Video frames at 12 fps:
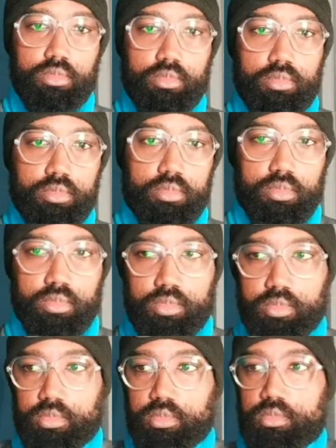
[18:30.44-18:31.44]

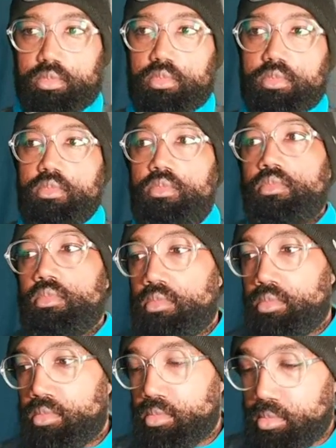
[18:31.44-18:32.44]

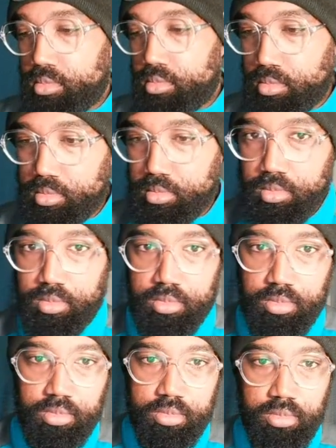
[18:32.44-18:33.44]

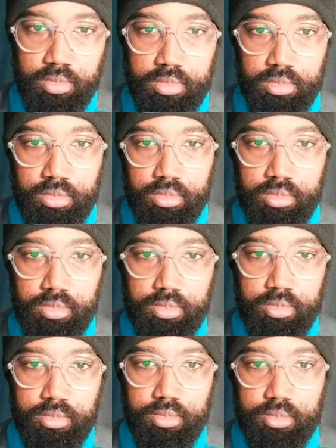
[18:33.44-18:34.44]

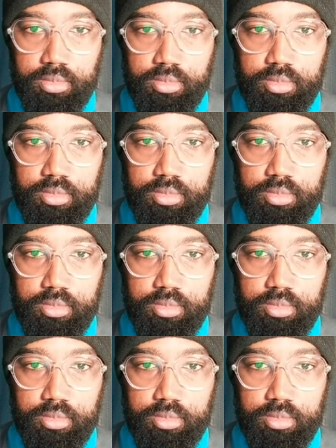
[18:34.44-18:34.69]
(silent)